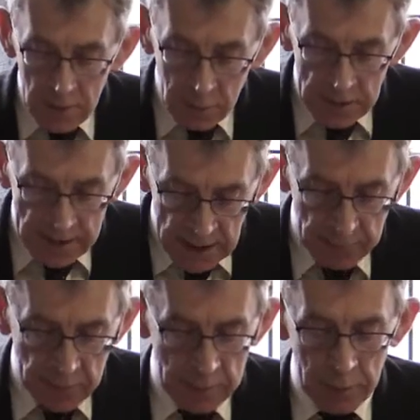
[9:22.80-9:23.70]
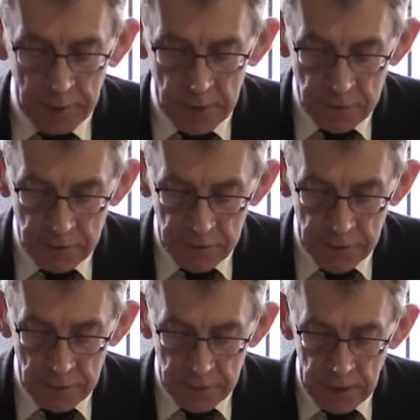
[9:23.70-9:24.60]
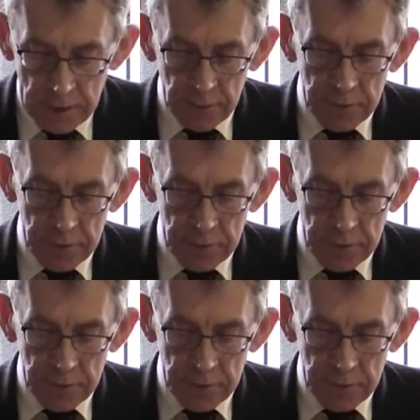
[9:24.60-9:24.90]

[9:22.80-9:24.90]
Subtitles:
We kept the Probation of Offenders Act.